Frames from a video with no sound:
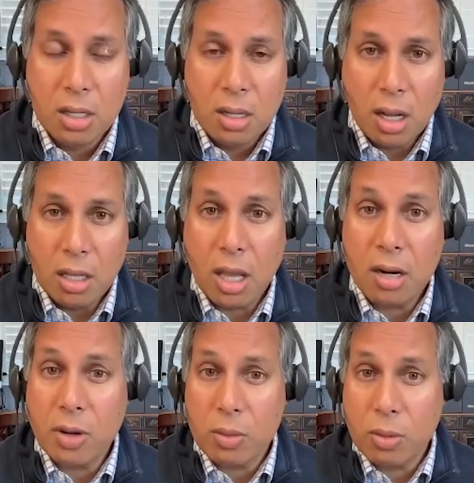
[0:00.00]
a lot
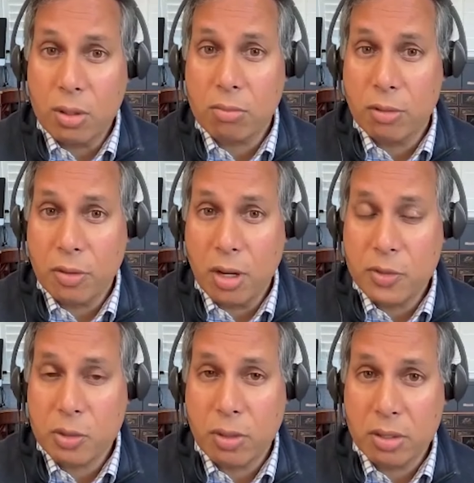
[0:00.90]
of our work
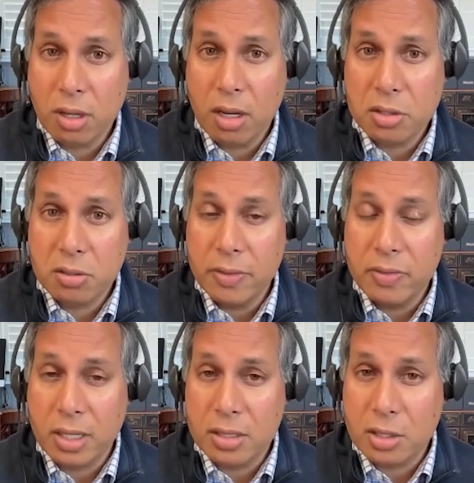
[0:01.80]
revolves around cost of living
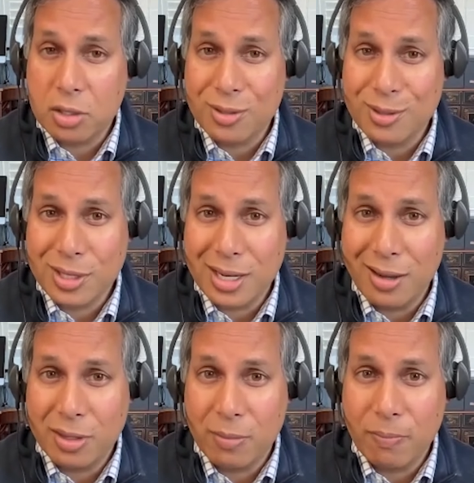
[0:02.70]
because it turns
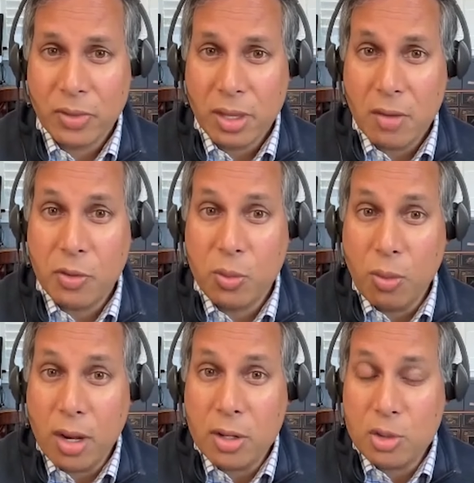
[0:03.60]
out that if you
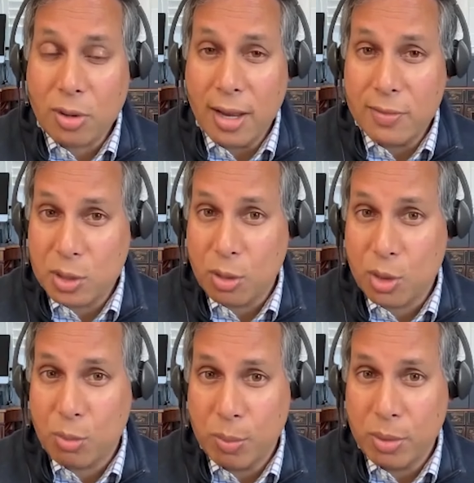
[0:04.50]
want to drive
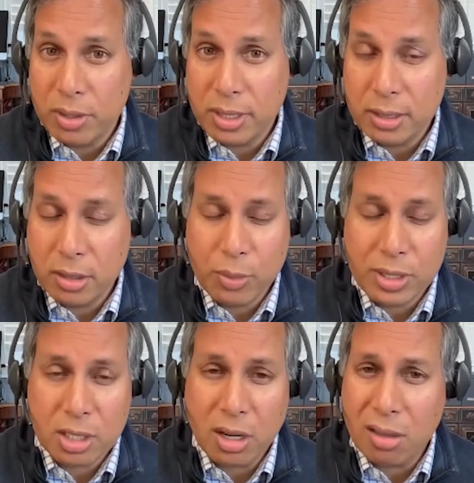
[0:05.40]
social mobility, you know, we
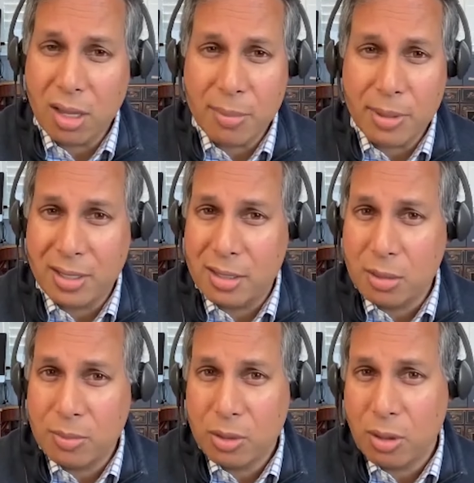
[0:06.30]
talk a lot about
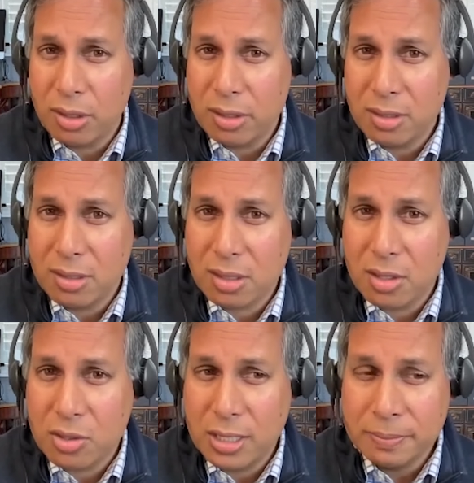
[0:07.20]
income inequality in this
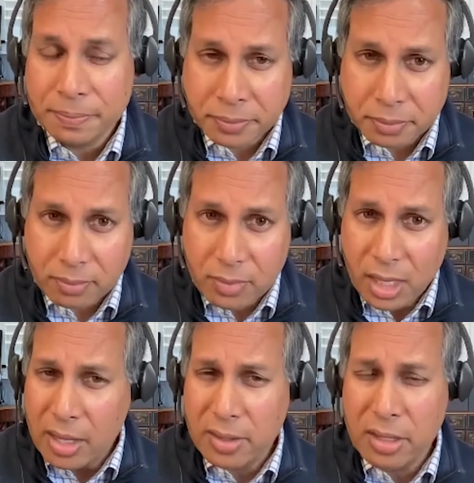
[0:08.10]
country,
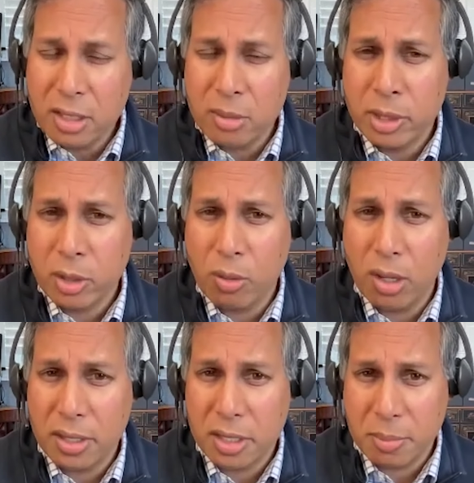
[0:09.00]
and the income
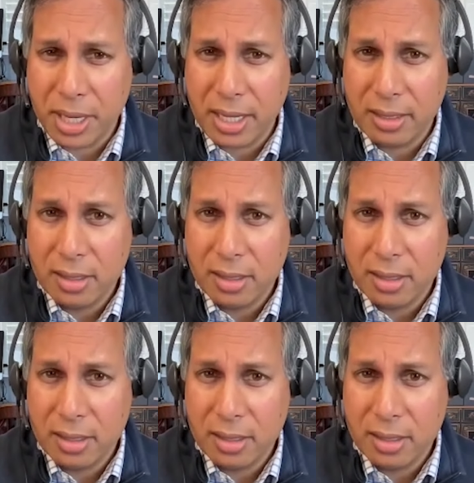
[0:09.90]
inequality debate